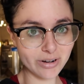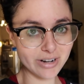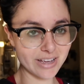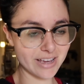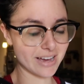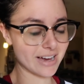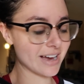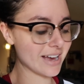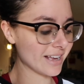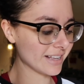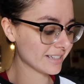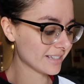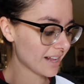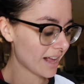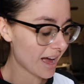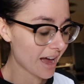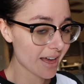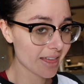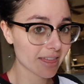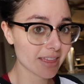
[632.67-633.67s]
morning guys.
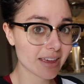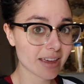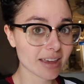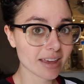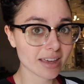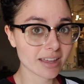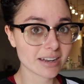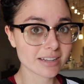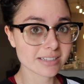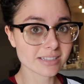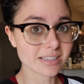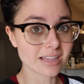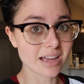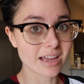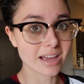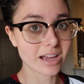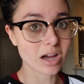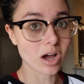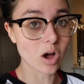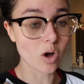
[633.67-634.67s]
I think it is
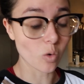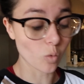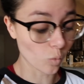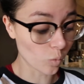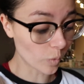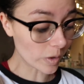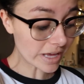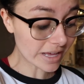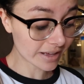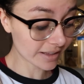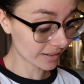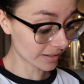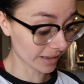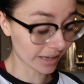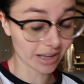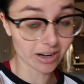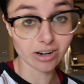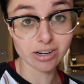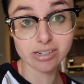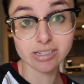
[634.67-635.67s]
like a week
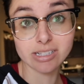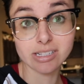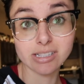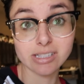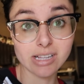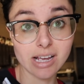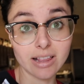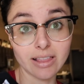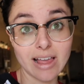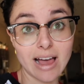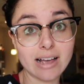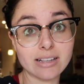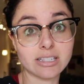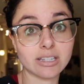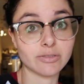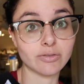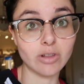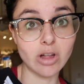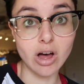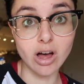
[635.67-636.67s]
later since I
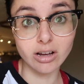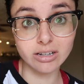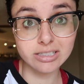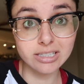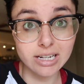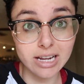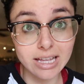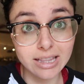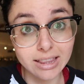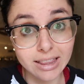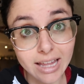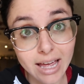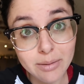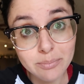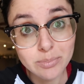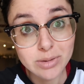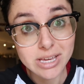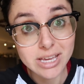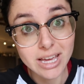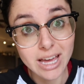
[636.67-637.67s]
last vlogged, and
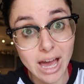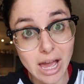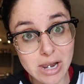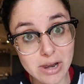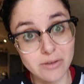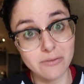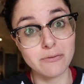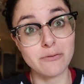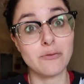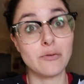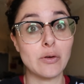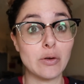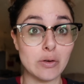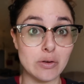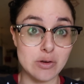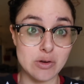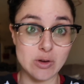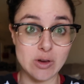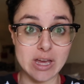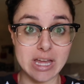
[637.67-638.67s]
let me kind of
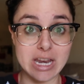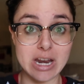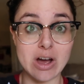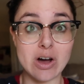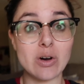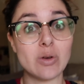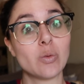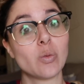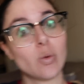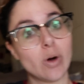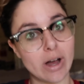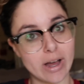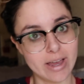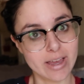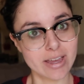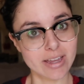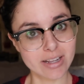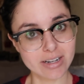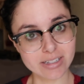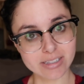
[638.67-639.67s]
fill you in on
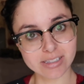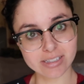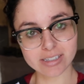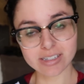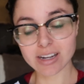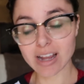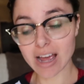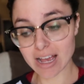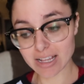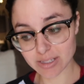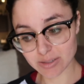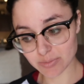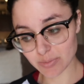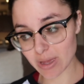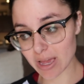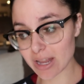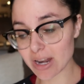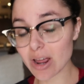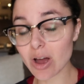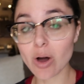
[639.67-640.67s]
why it is has
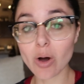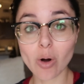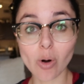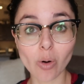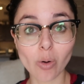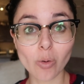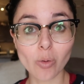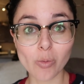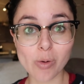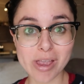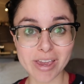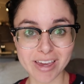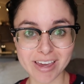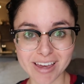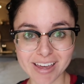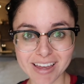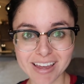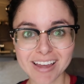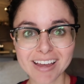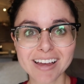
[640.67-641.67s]
been a whole
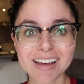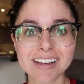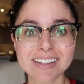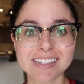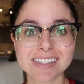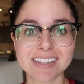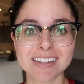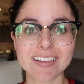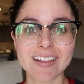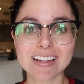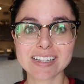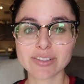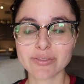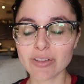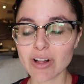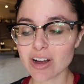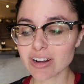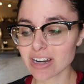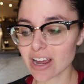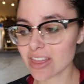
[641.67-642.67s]
week since I last
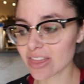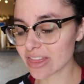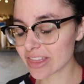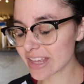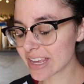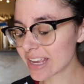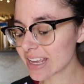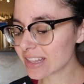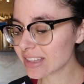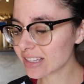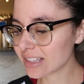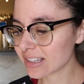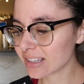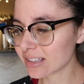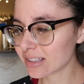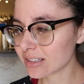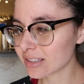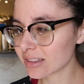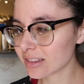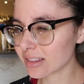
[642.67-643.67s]
vlogged. I think in
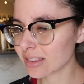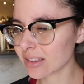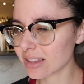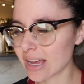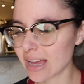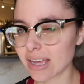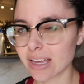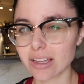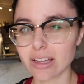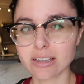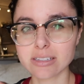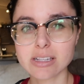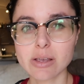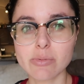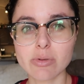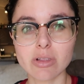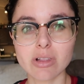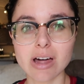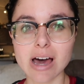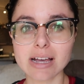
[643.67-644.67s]
the like
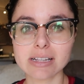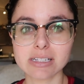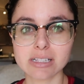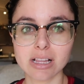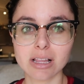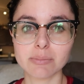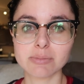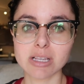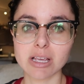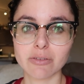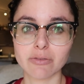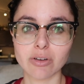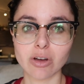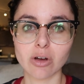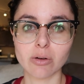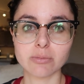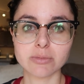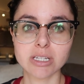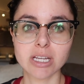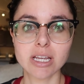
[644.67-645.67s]
some of the last clips I
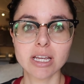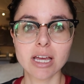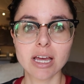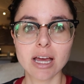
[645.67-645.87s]
filmed,